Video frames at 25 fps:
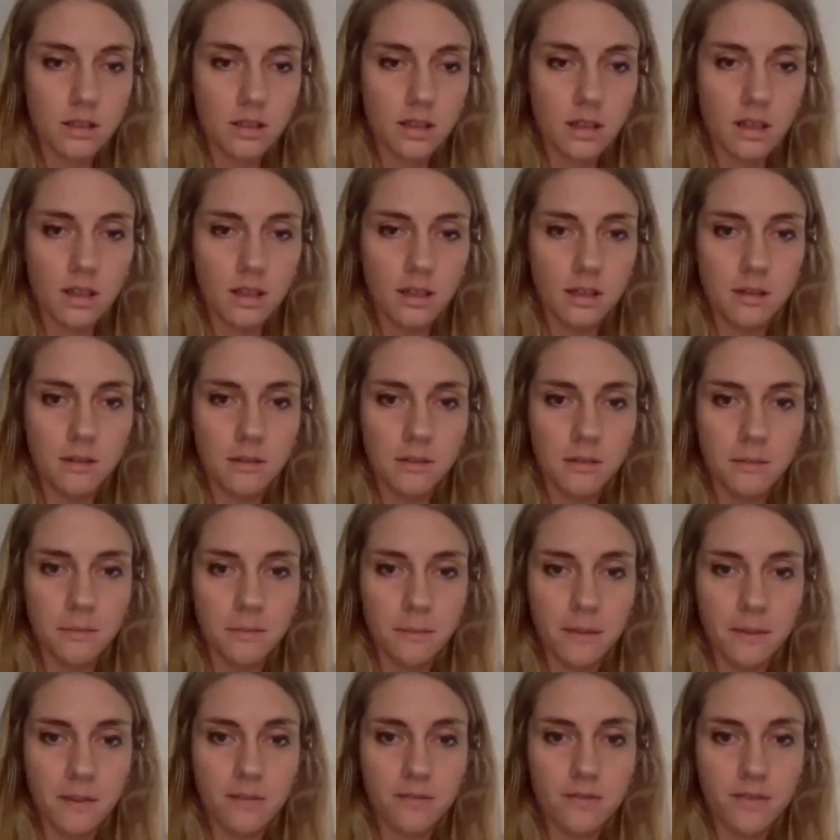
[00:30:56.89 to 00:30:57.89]

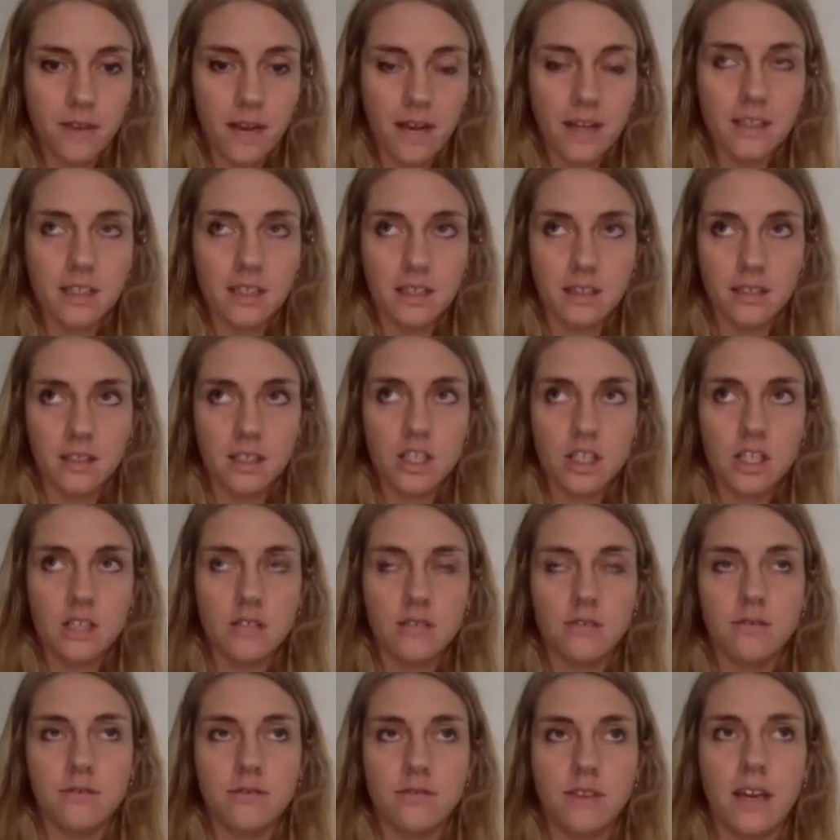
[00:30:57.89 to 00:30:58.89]
Um, in fact, I think she
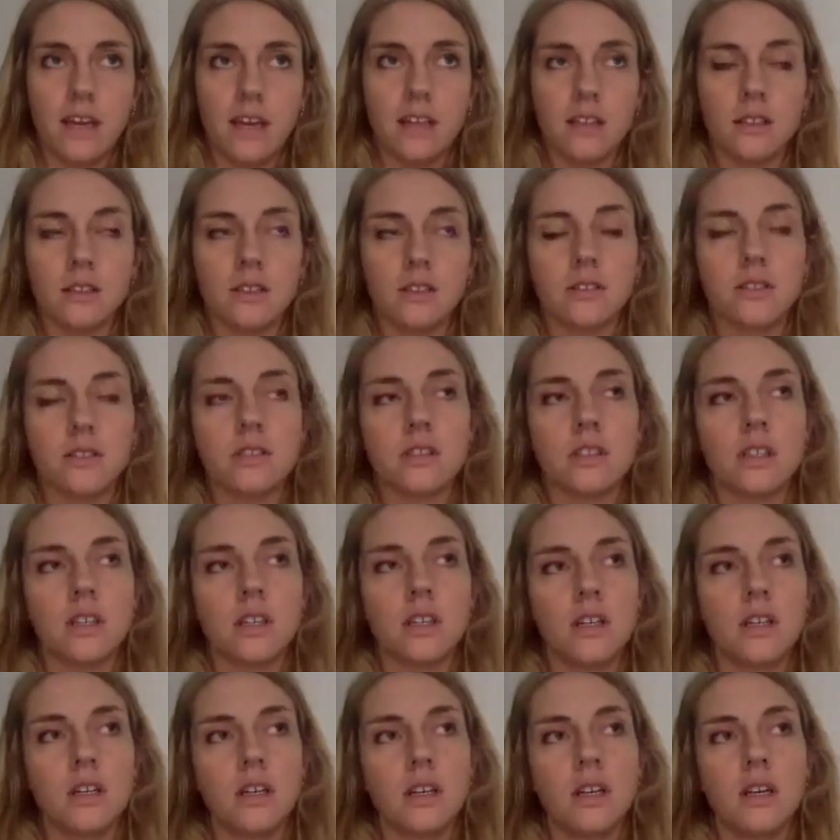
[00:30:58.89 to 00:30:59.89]
failed
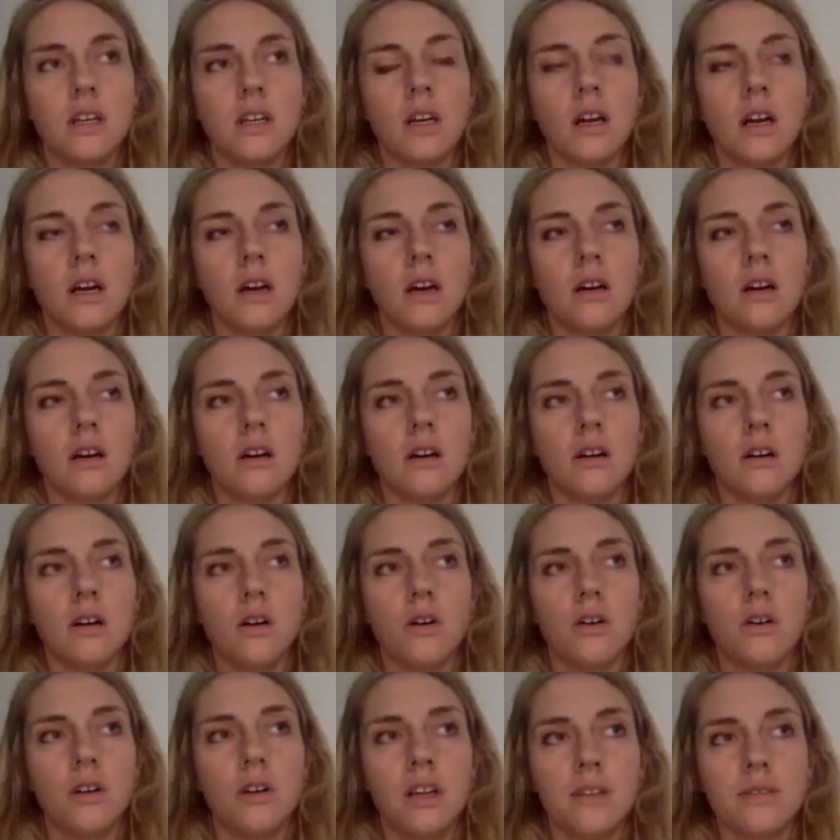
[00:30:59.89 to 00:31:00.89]
uh,
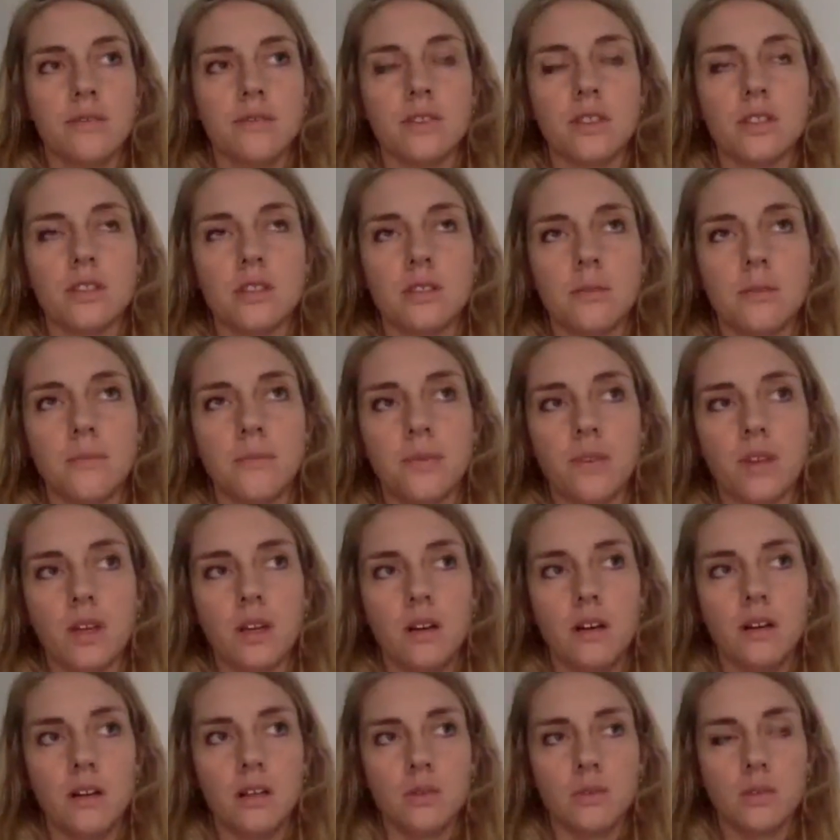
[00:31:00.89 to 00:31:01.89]
her lifts.
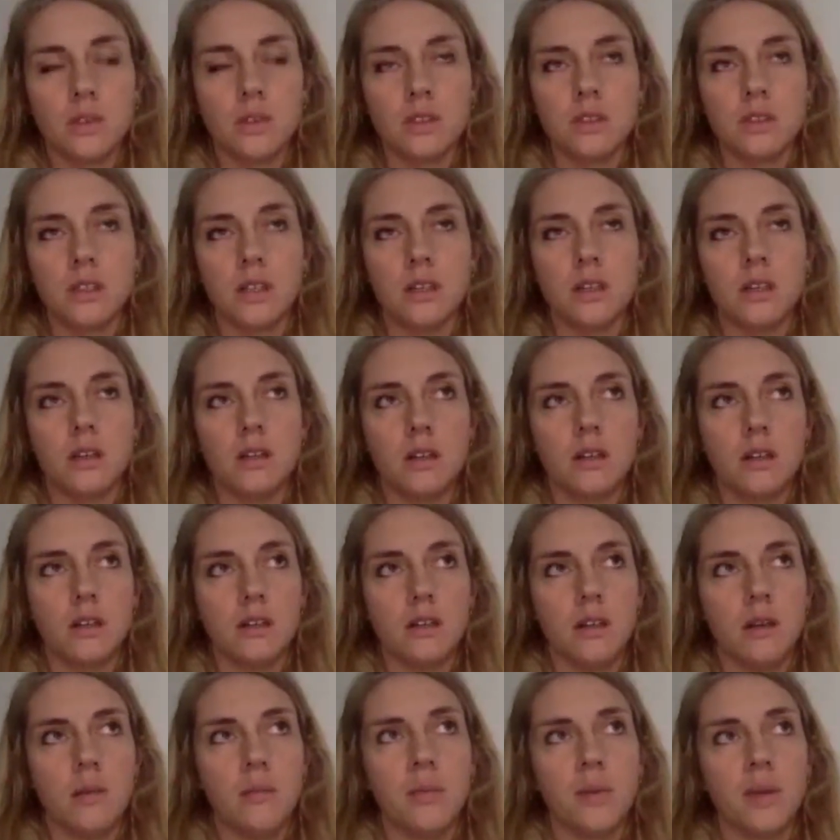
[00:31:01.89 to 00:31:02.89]
Uh, it was uh,
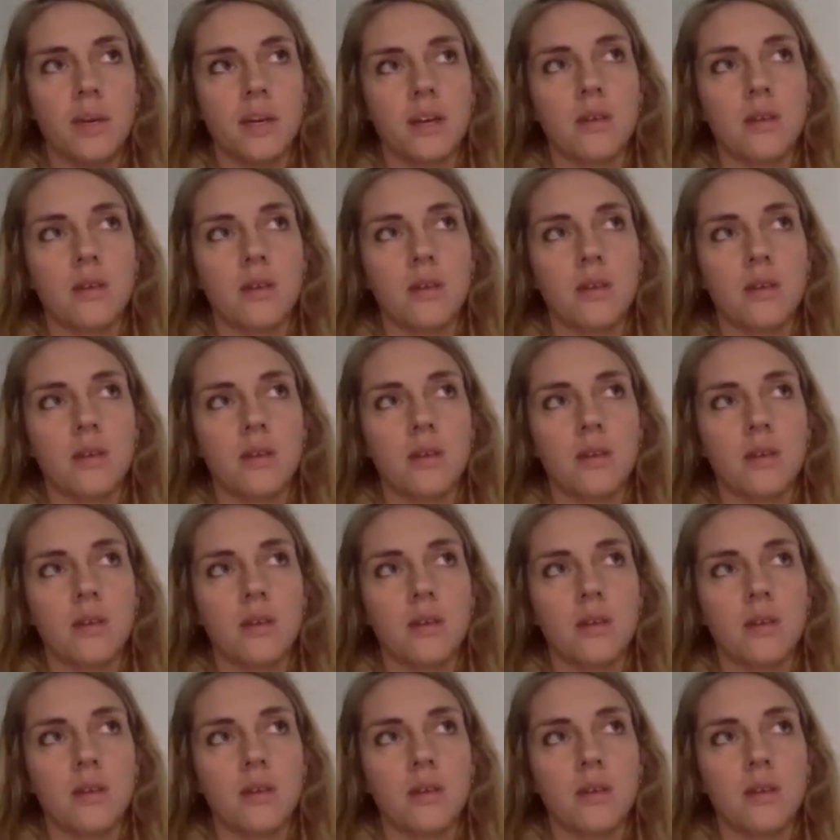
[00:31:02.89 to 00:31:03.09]
Olympic